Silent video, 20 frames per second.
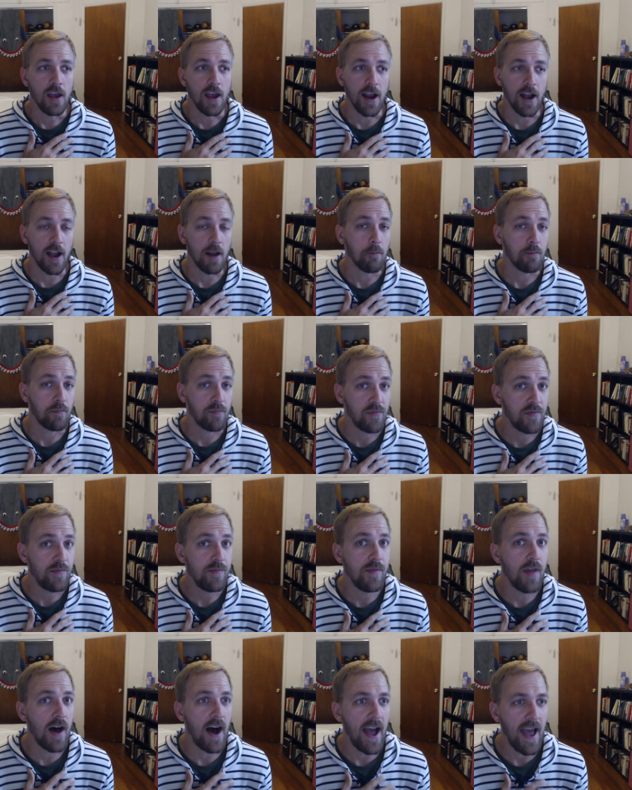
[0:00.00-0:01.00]
And
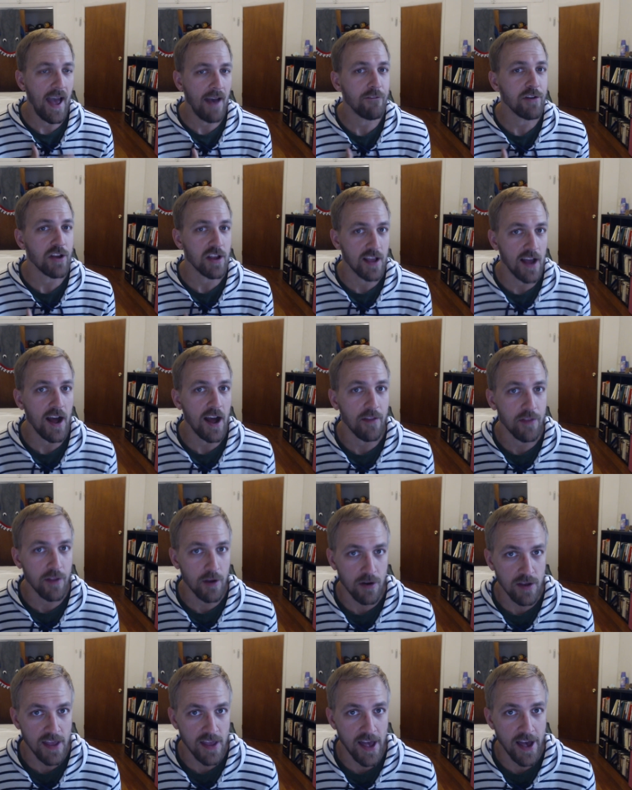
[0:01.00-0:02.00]
I haven't gotten
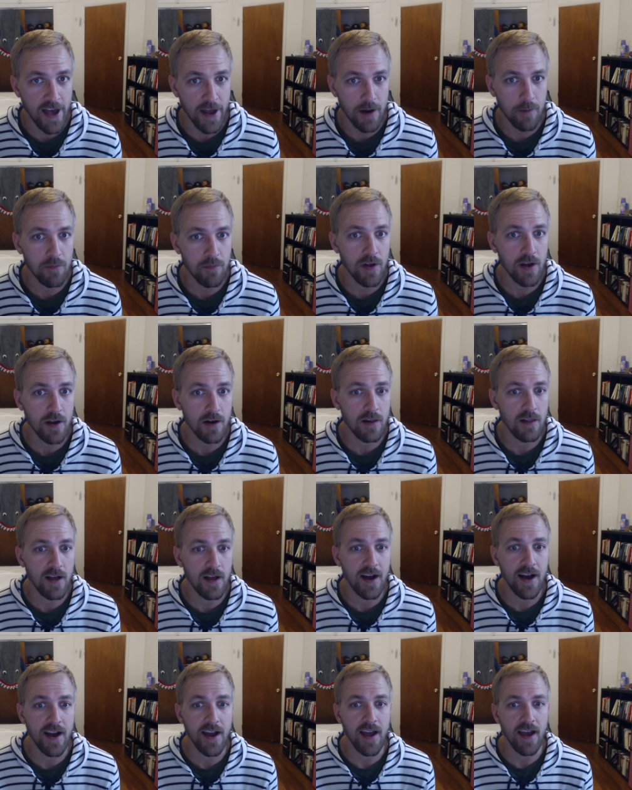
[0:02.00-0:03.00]
there yet. I'm not going to
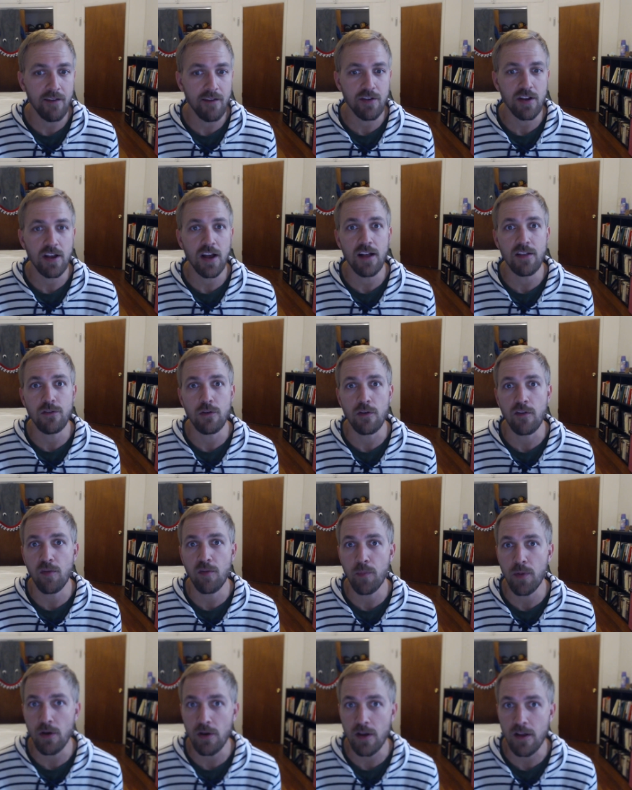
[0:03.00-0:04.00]
lie. I haven't gotten to
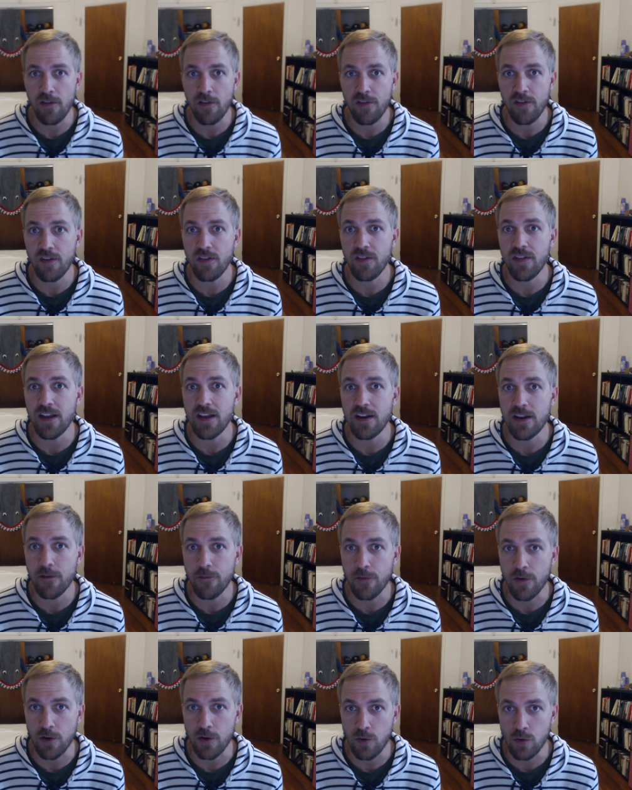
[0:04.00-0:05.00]
experience the
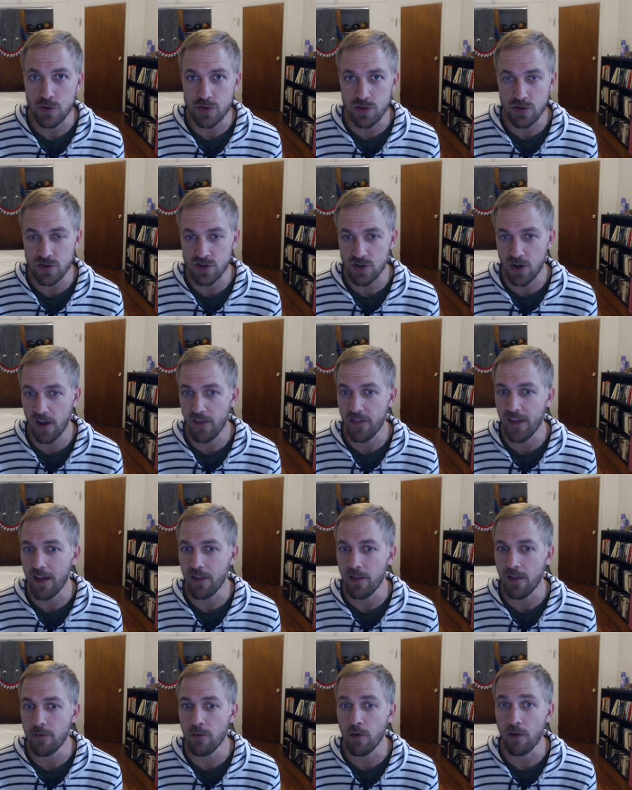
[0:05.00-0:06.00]
different cultures on
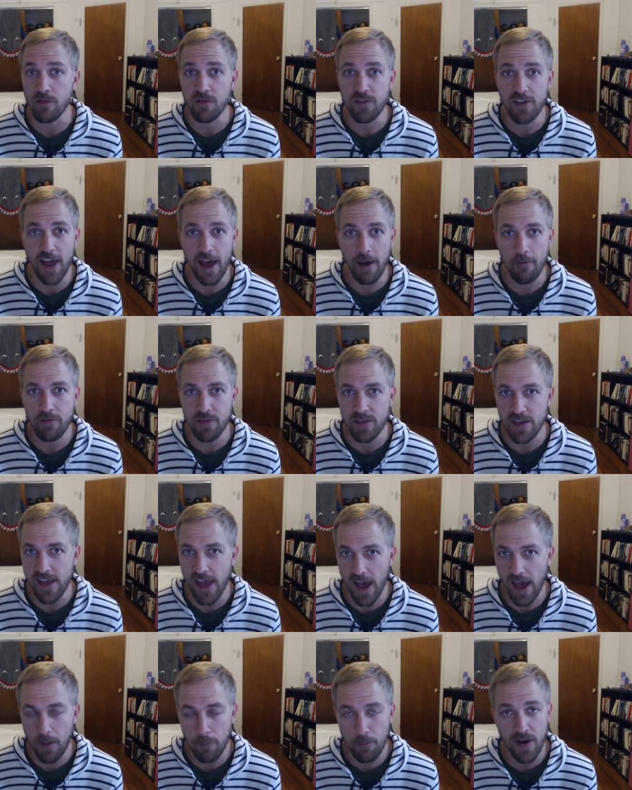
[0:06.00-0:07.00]
that level of depth
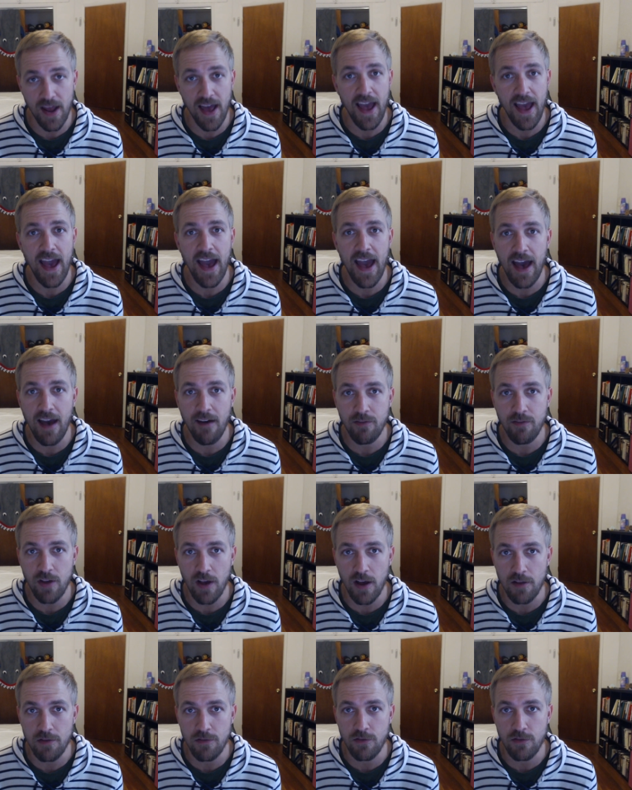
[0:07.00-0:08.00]
yet. But I have
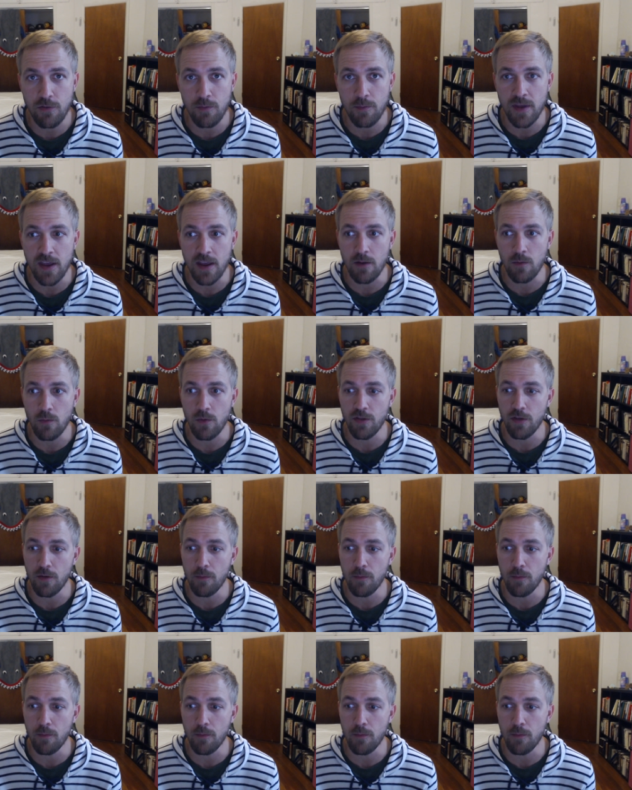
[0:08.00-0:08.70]
gotten to meet with